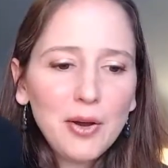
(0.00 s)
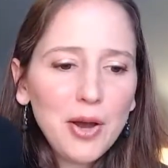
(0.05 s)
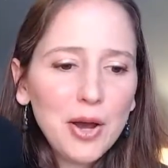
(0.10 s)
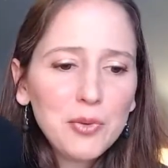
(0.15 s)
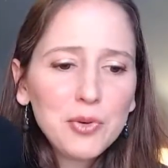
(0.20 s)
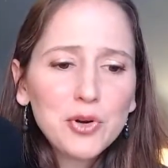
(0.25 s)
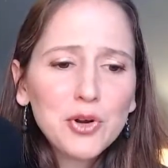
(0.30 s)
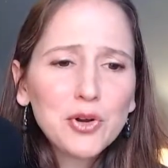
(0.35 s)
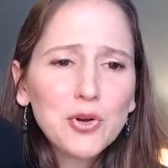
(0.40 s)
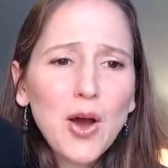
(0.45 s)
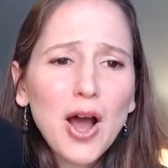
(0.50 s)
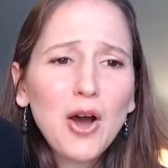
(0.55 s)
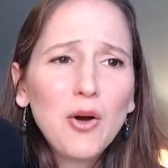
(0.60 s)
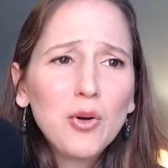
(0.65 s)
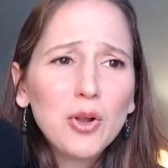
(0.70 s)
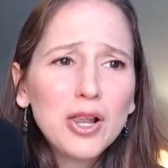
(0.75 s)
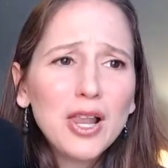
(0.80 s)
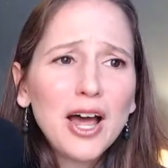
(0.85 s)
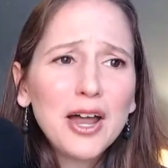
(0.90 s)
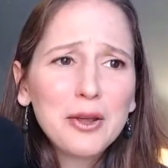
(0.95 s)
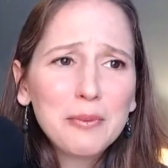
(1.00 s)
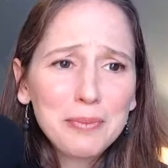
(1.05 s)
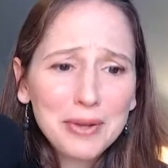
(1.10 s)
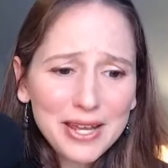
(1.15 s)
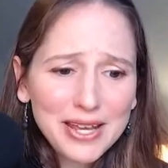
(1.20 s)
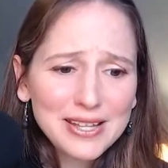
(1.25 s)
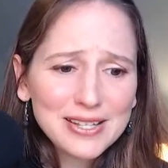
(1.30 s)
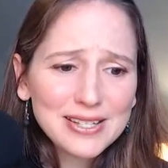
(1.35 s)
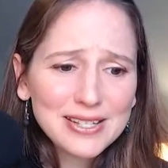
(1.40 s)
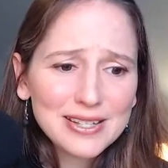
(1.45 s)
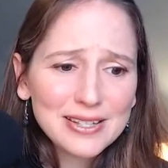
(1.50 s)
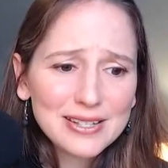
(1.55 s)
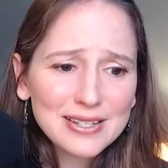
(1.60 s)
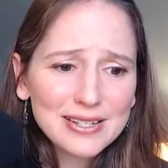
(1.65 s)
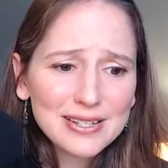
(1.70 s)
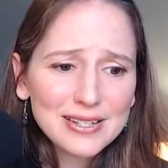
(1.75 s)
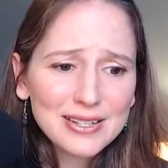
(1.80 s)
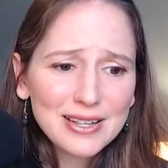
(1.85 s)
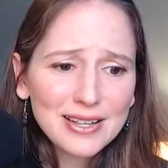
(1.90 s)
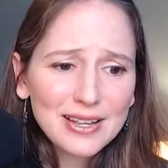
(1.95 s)
would go to a whole lot of
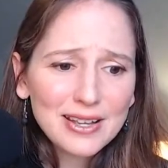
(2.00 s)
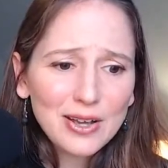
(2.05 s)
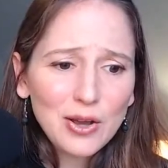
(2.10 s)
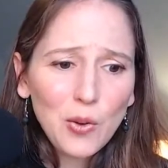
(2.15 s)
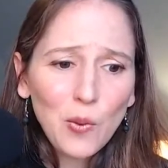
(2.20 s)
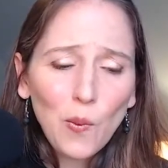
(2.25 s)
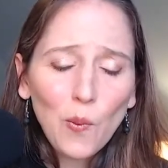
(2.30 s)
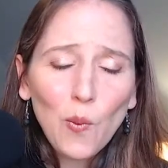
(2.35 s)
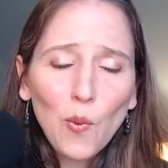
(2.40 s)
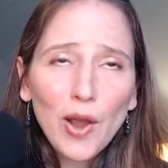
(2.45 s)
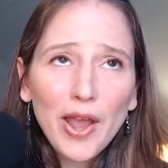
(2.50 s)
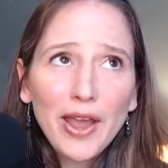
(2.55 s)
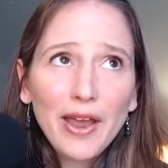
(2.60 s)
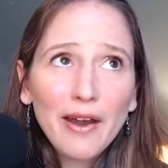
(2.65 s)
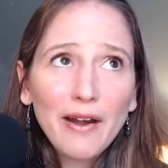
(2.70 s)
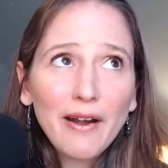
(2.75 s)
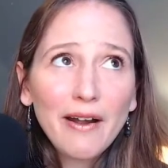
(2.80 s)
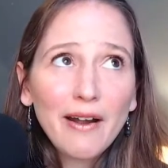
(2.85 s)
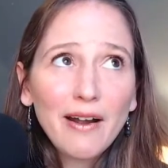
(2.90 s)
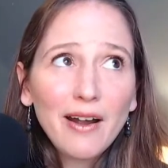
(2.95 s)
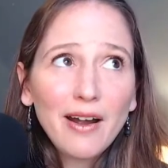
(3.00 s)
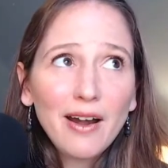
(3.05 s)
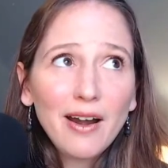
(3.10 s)
places where